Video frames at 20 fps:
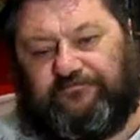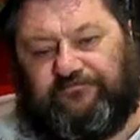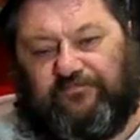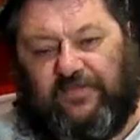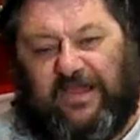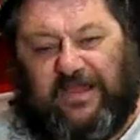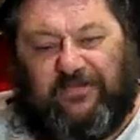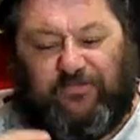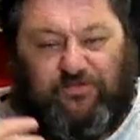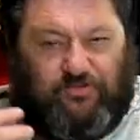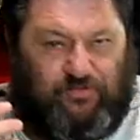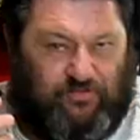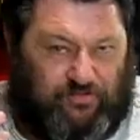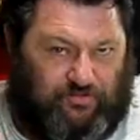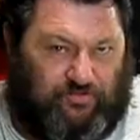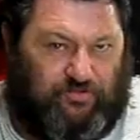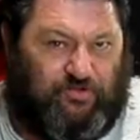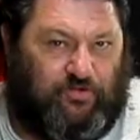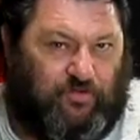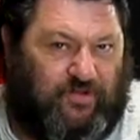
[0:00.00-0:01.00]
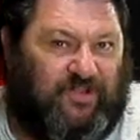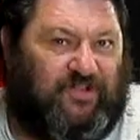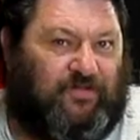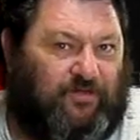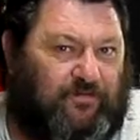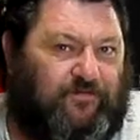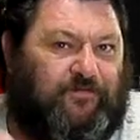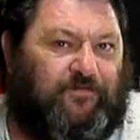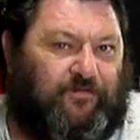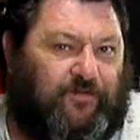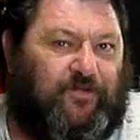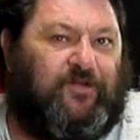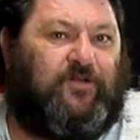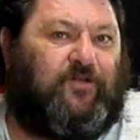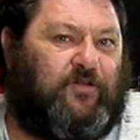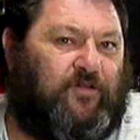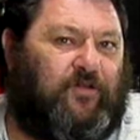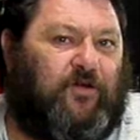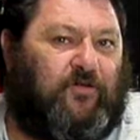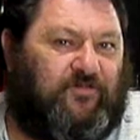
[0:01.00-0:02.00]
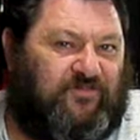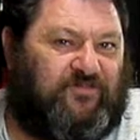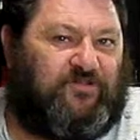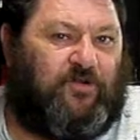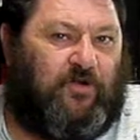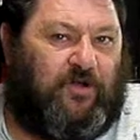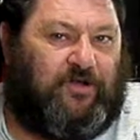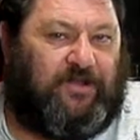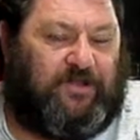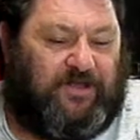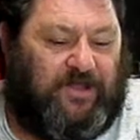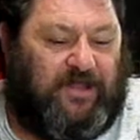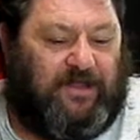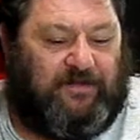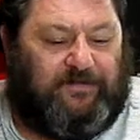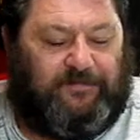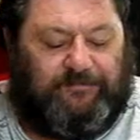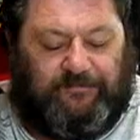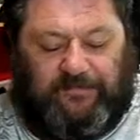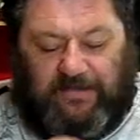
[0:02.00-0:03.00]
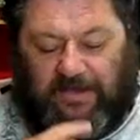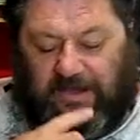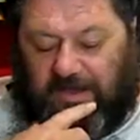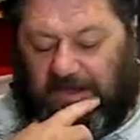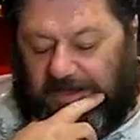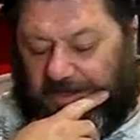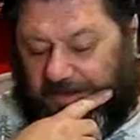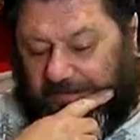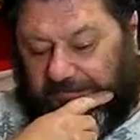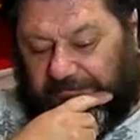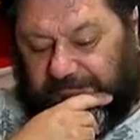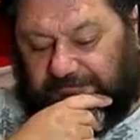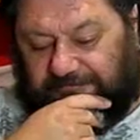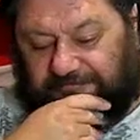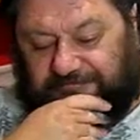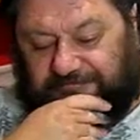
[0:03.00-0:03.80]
that New England feel that I was trying to get. Um,